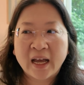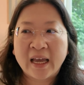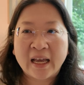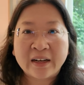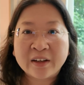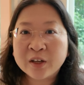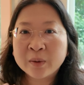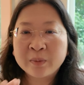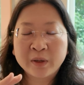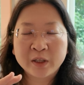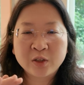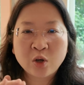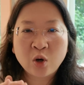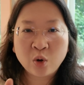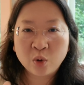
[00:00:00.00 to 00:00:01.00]
I ended up
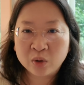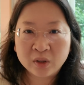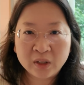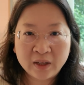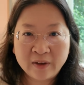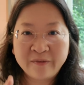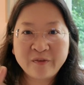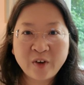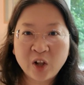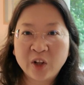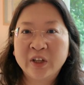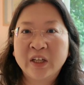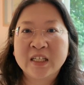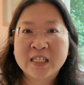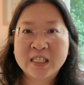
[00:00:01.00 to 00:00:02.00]
like totally
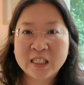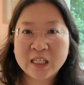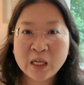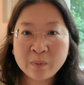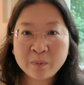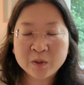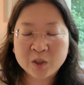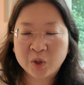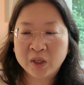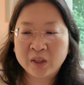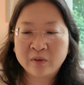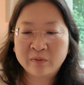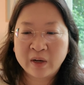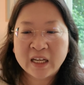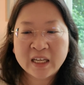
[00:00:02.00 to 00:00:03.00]
falling asleep during
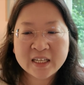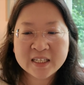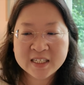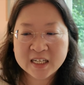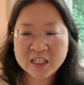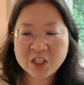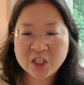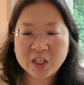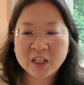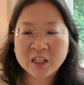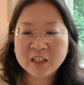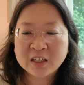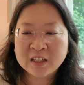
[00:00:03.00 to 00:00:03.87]
the Reiki session.